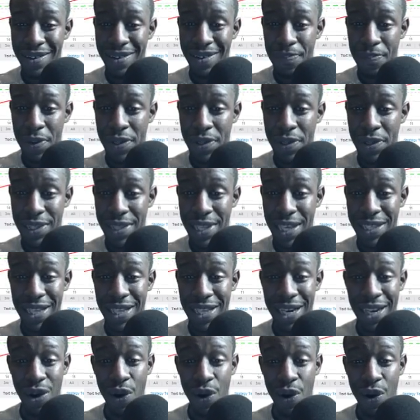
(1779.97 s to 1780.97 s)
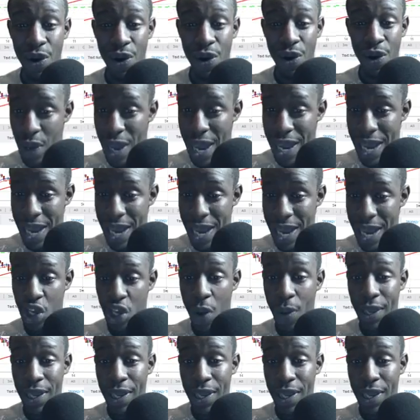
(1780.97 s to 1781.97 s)
But the thing that it also has
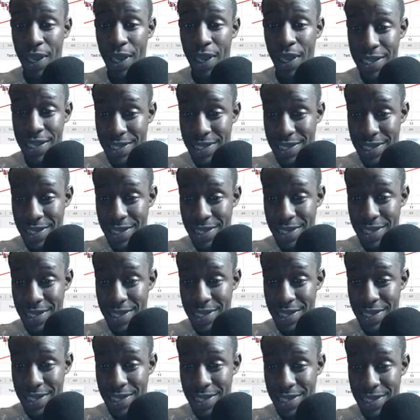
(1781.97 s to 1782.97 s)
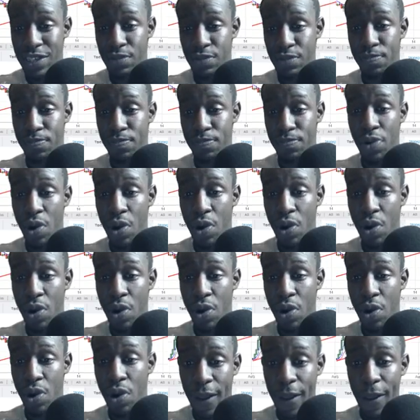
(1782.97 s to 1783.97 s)
going against itself, it has
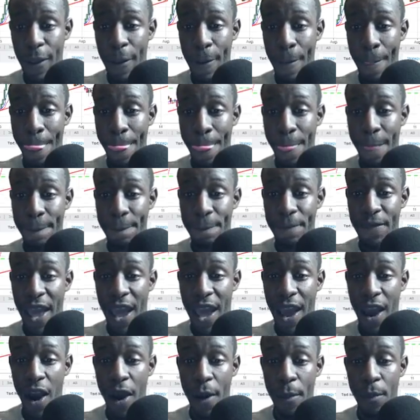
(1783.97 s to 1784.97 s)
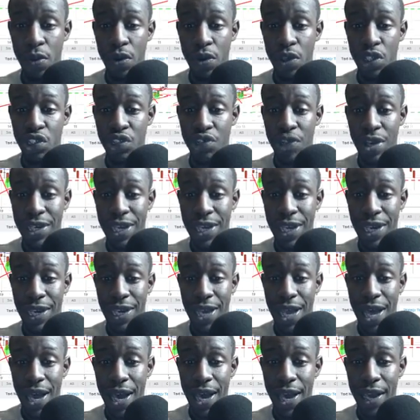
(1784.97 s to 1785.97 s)
broken that upward trending
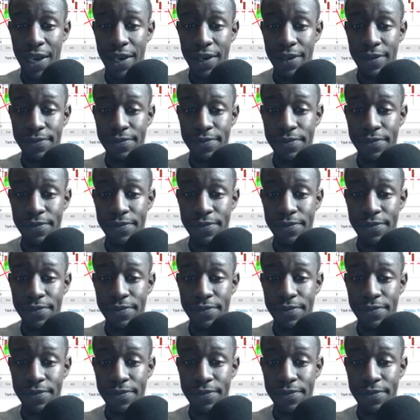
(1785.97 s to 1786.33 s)
line.